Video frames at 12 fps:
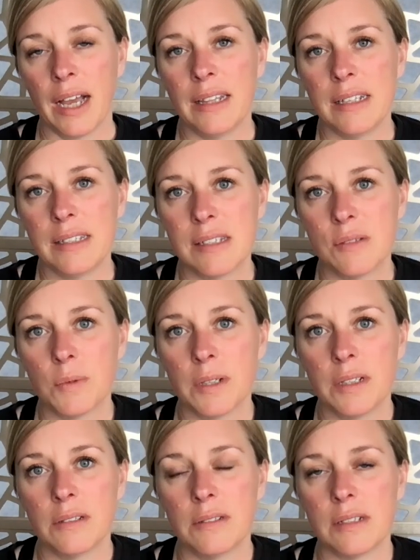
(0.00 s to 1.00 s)
And this is where
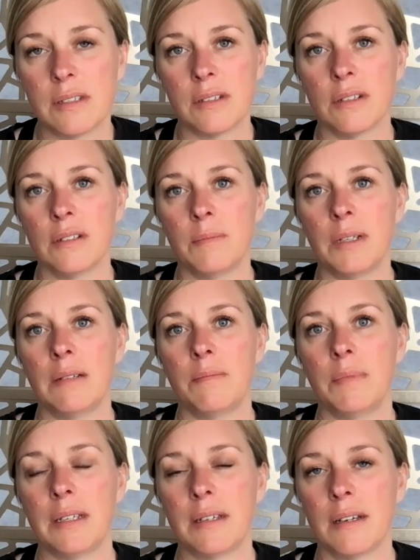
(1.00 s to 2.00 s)
your discernment
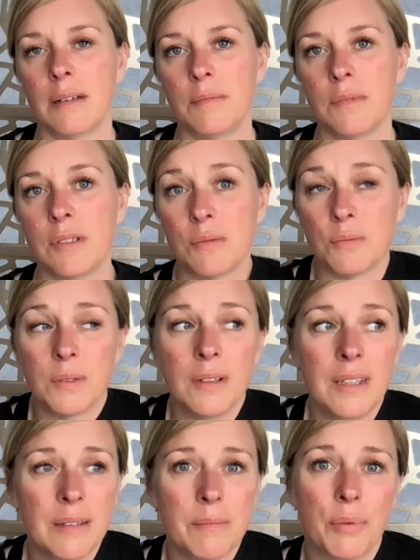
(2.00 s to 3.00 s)
becomes
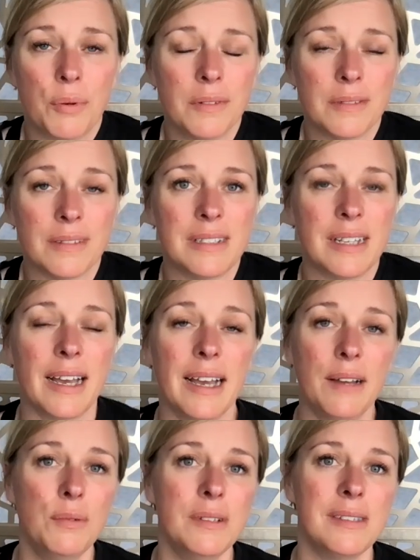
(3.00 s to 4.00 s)
really important.
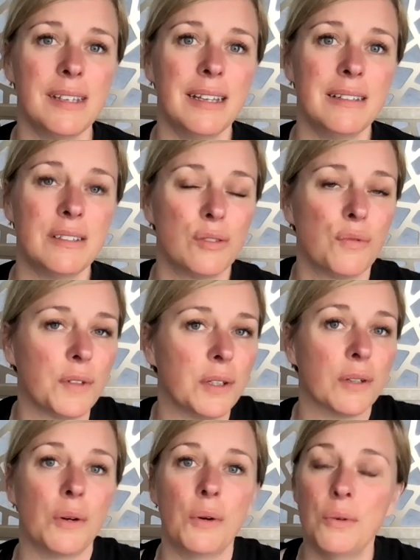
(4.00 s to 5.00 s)
I would say just for
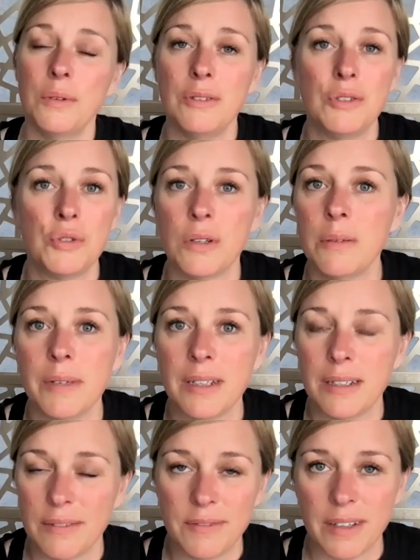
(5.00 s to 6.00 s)
your own
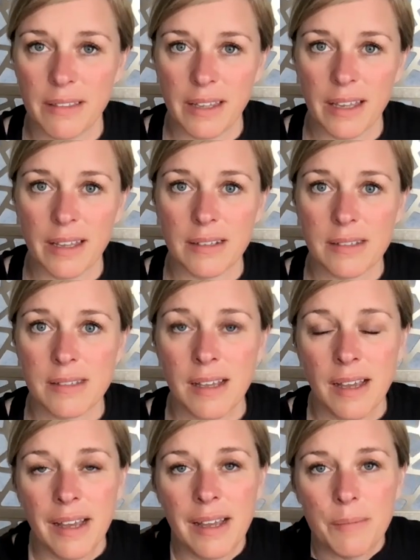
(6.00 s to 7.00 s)
enjoyment, if nothing else,
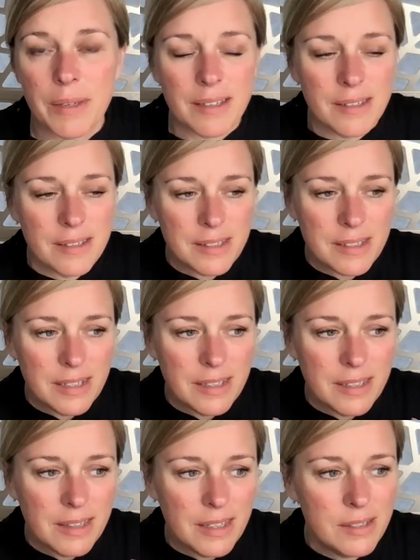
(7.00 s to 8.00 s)
because
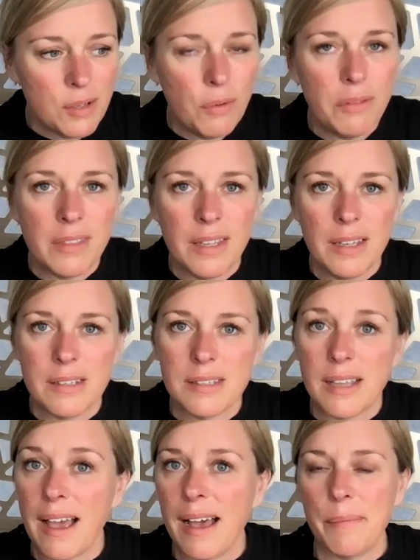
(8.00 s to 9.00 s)
this whole thing
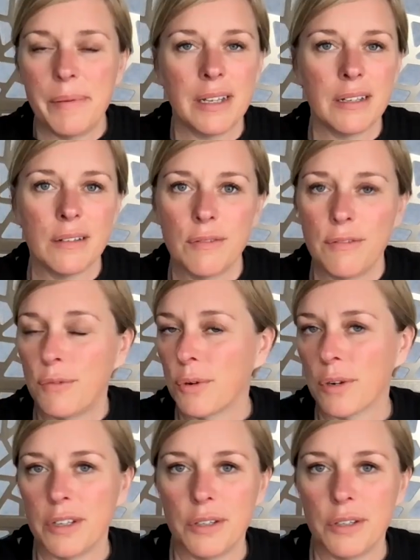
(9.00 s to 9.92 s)
is happening for